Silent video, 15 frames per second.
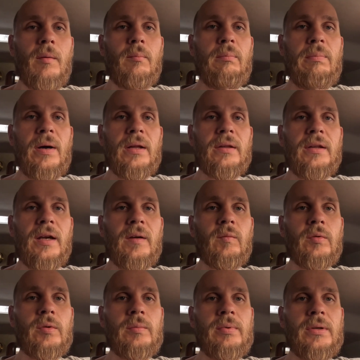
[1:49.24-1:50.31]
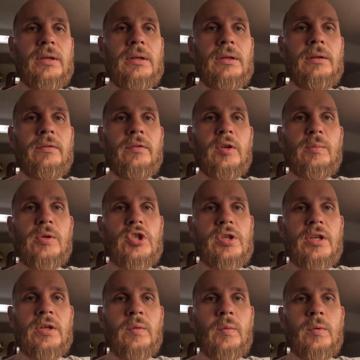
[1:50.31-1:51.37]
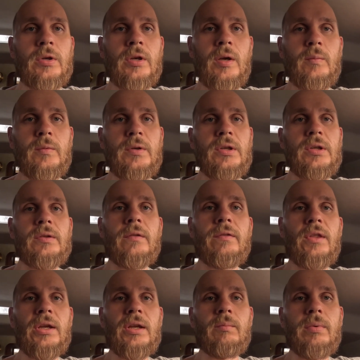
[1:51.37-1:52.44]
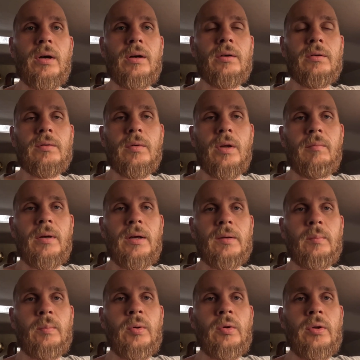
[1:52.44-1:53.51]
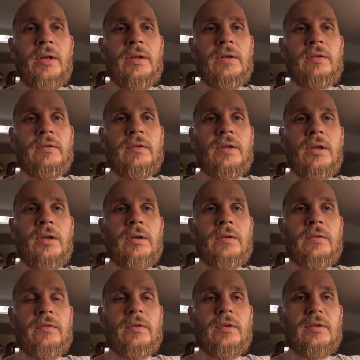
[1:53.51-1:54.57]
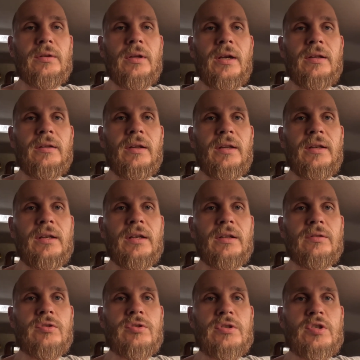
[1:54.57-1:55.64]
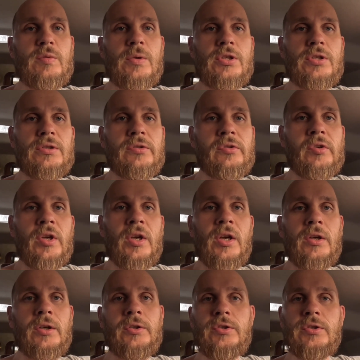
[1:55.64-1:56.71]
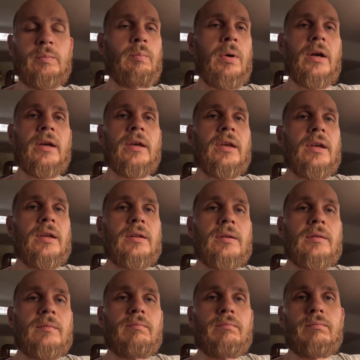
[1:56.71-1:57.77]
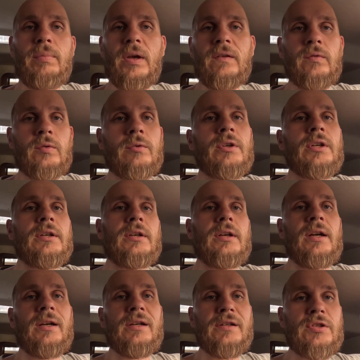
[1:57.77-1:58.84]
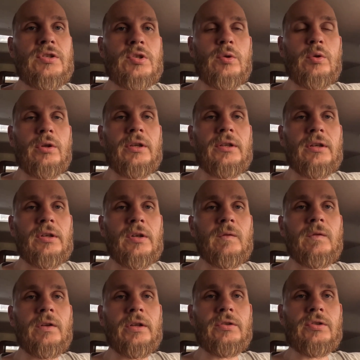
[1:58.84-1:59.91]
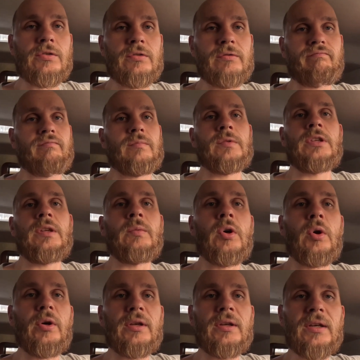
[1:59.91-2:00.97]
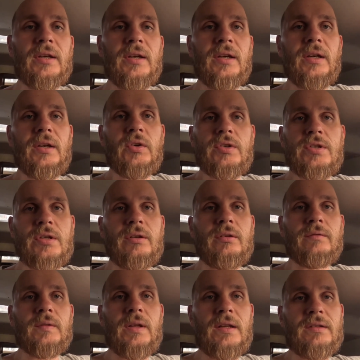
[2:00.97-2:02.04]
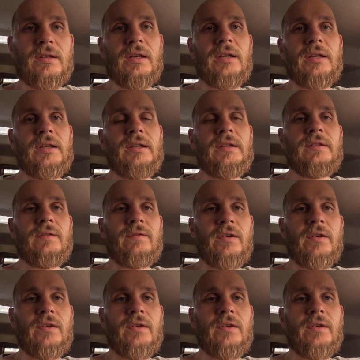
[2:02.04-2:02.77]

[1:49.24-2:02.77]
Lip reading: But that would be so much less work. I wouldn't need to think about like pulleys, gears, and any kind of transmissions. You just buy a kit, pay for it, and install it, and hopefully just keep going. So that's kind of easy